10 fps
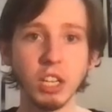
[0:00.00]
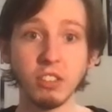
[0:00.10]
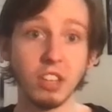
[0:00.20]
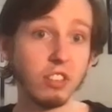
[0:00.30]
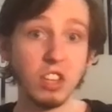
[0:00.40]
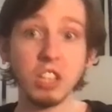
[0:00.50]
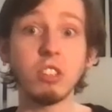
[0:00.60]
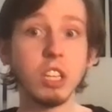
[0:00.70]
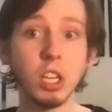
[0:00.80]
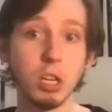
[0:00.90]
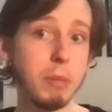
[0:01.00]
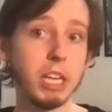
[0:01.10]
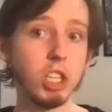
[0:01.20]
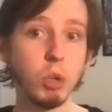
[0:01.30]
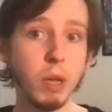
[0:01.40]
it's easy to
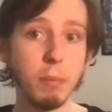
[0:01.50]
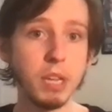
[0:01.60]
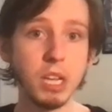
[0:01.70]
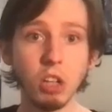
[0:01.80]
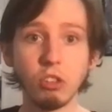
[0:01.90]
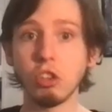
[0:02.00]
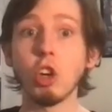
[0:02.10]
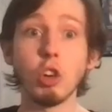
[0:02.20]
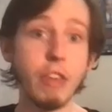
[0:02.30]
commit to it because you're